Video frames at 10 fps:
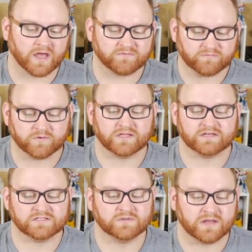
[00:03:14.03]
uh, before you
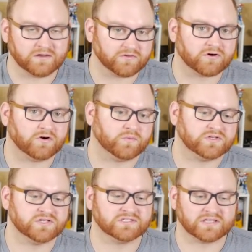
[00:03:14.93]
get into another card,
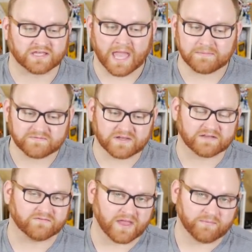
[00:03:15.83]
which is the
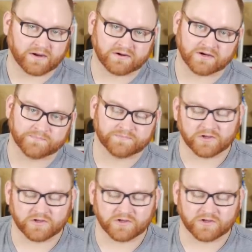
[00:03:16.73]
Captivating Vampire here,